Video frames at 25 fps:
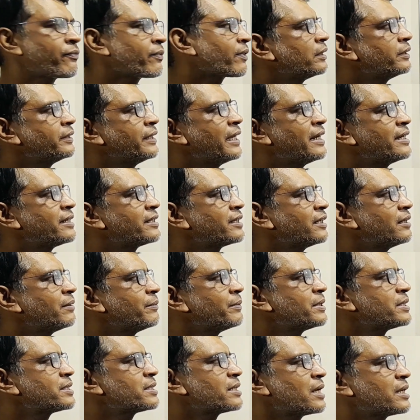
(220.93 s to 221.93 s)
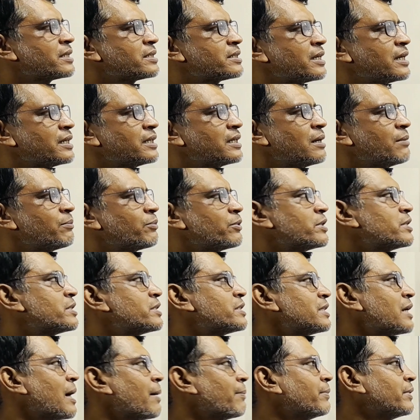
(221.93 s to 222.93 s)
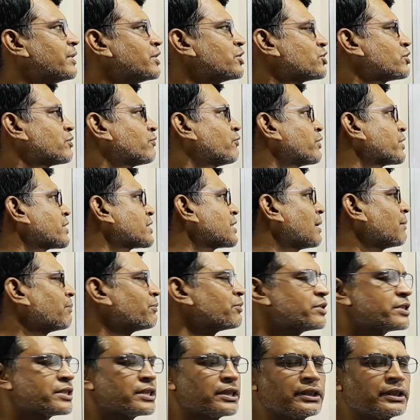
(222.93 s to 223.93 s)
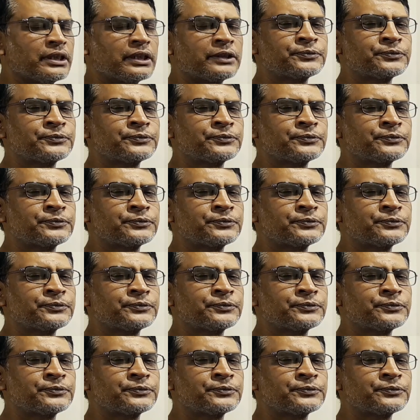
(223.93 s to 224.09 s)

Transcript: the antonym is set up or established. For example, you say that